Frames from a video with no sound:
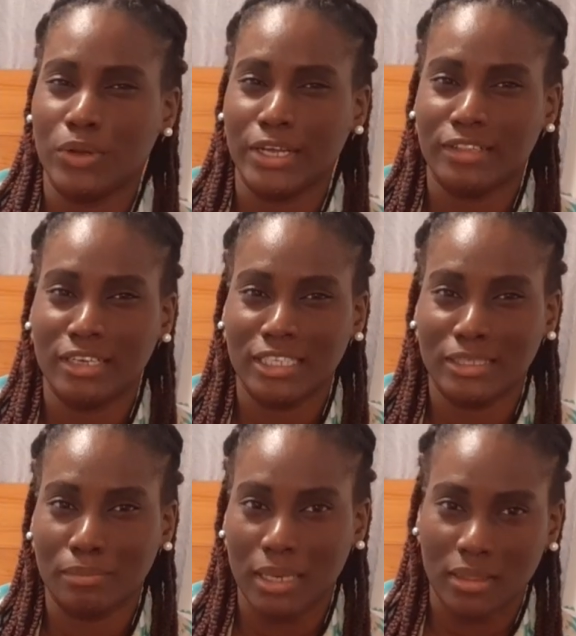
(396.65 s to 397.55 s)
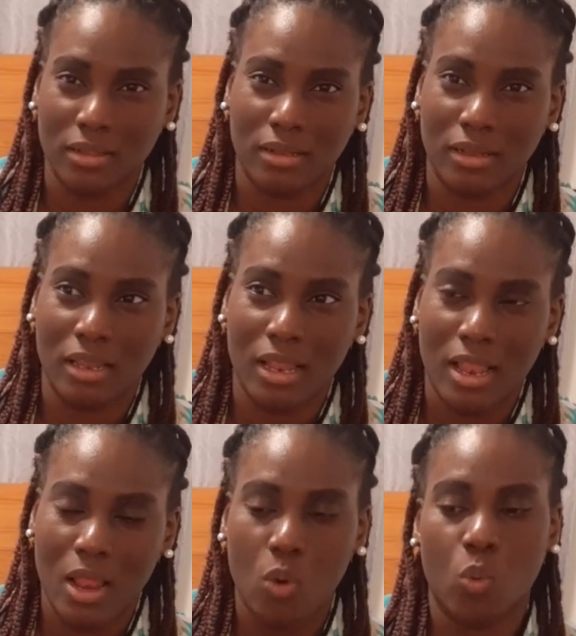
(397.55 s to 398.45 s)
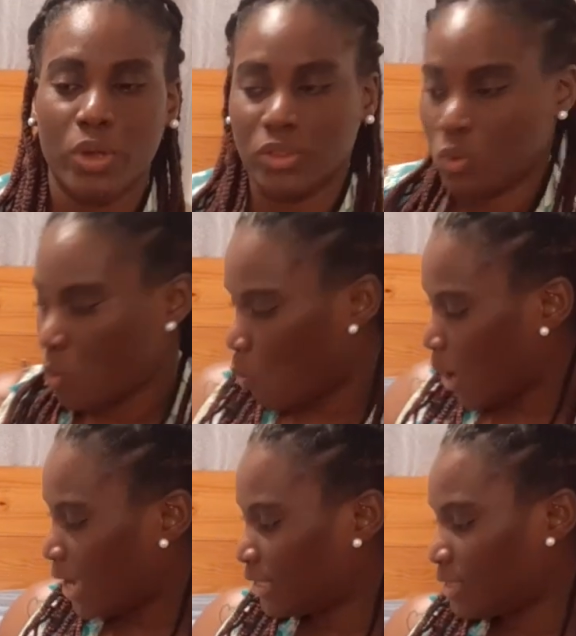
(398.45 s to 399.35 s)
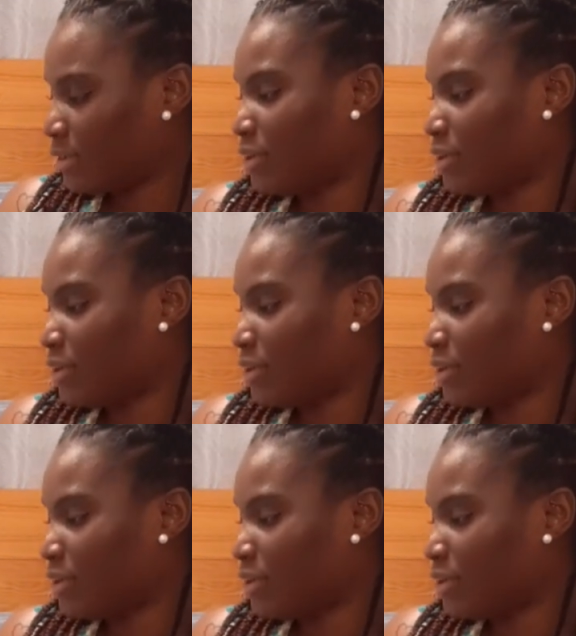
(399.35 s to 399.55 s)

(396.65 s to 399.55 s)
I think it's metal with white